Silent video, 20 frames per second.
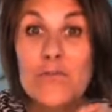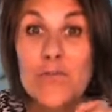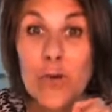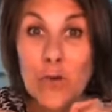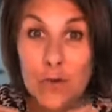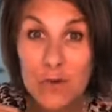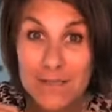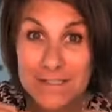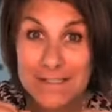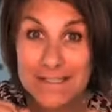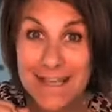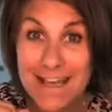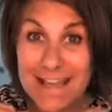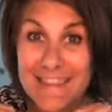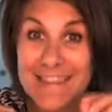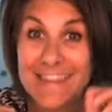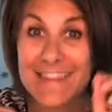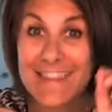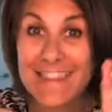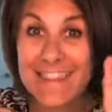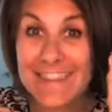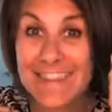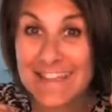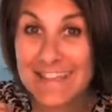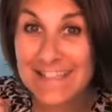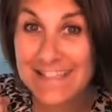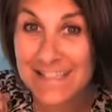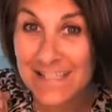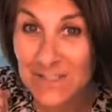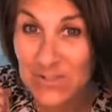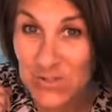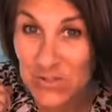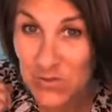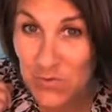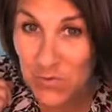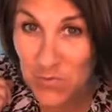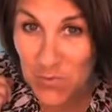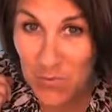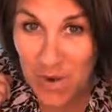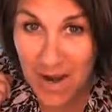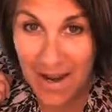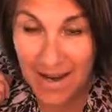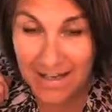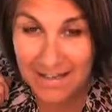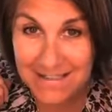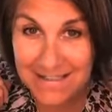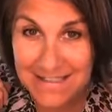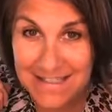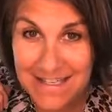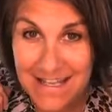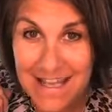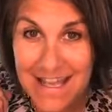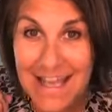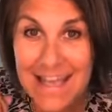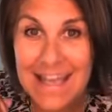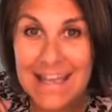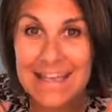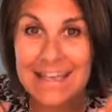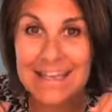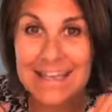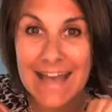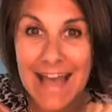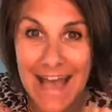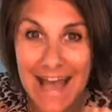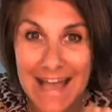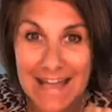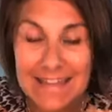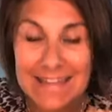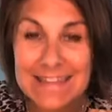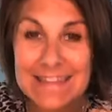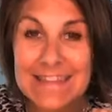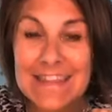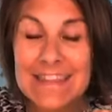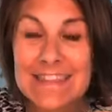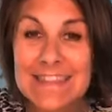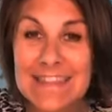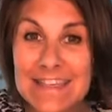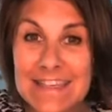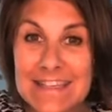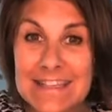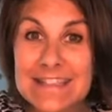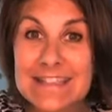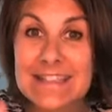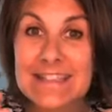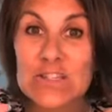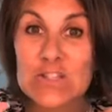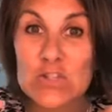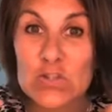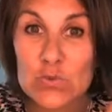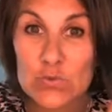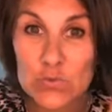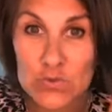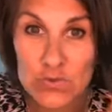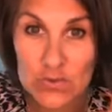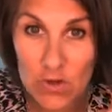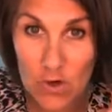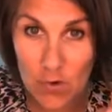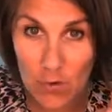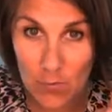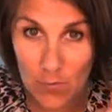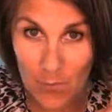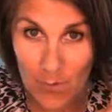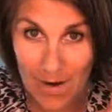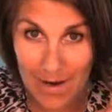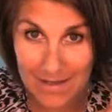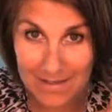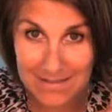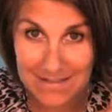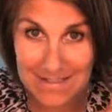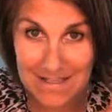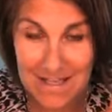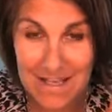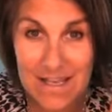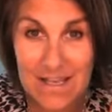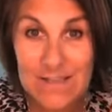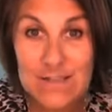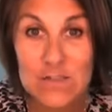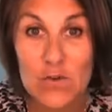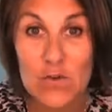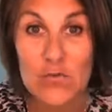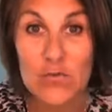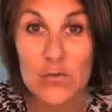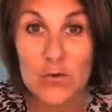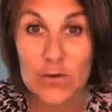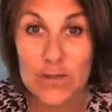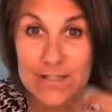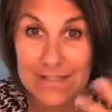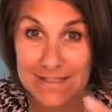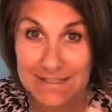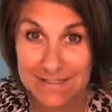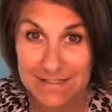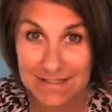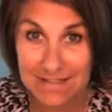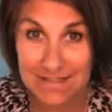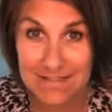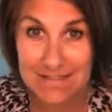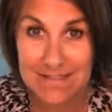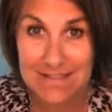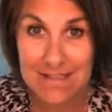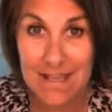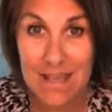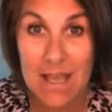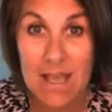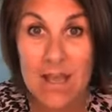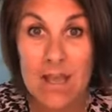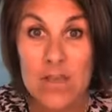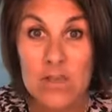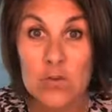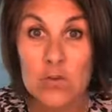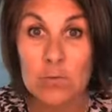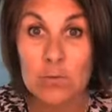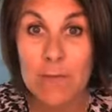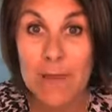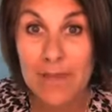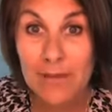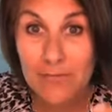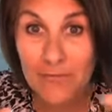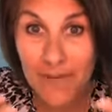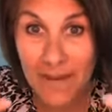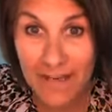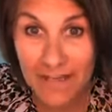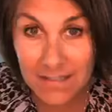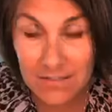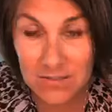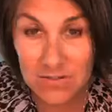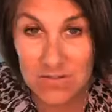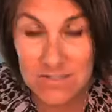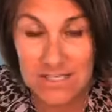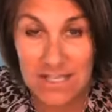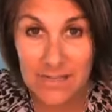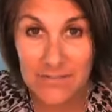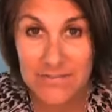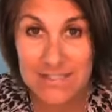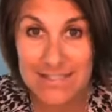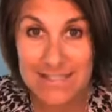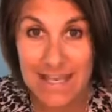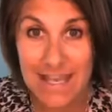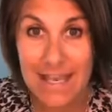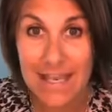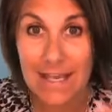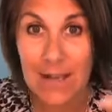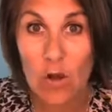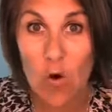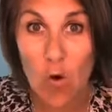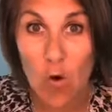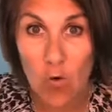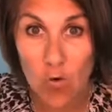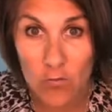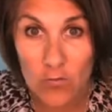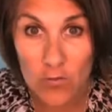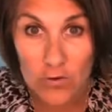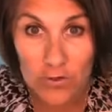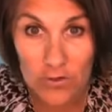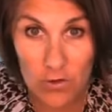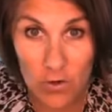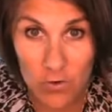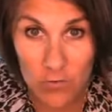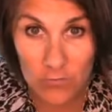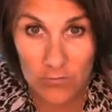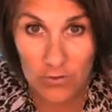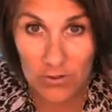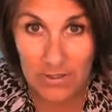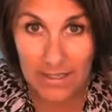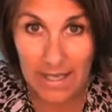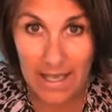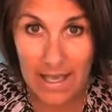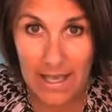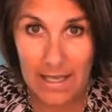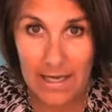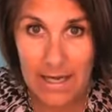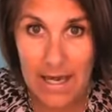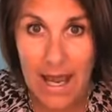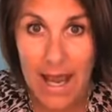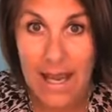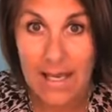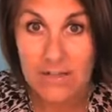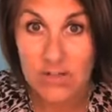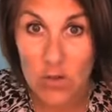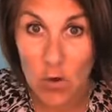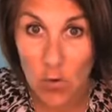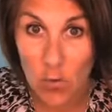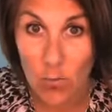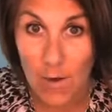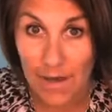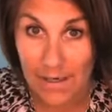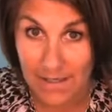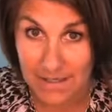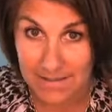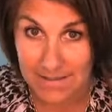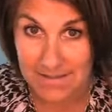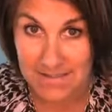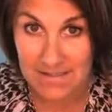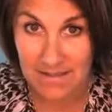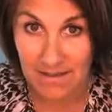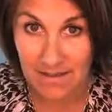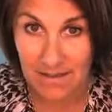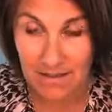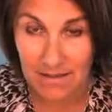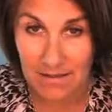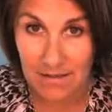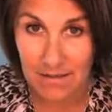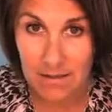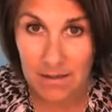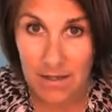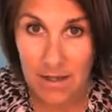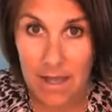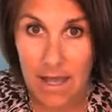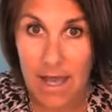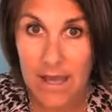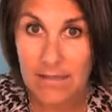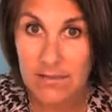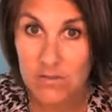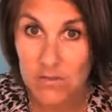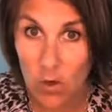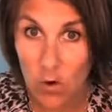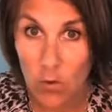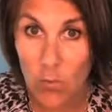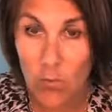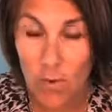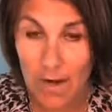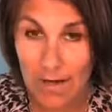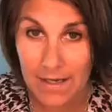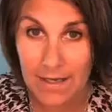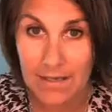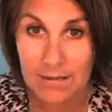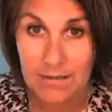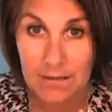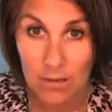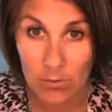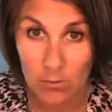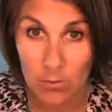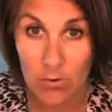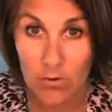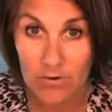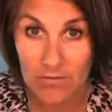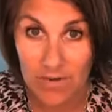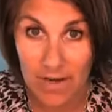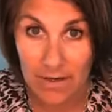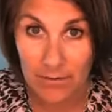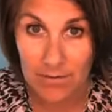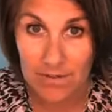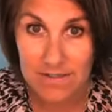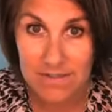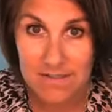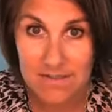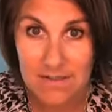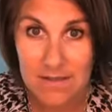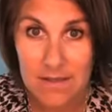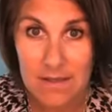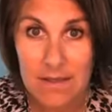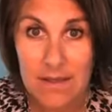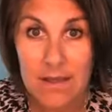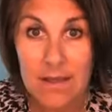Focus on the things that you want, not the things that you don't want. So for instance, you may find yourself saying over and over again, I don't want to get sick. I don't want to get the coronavirus.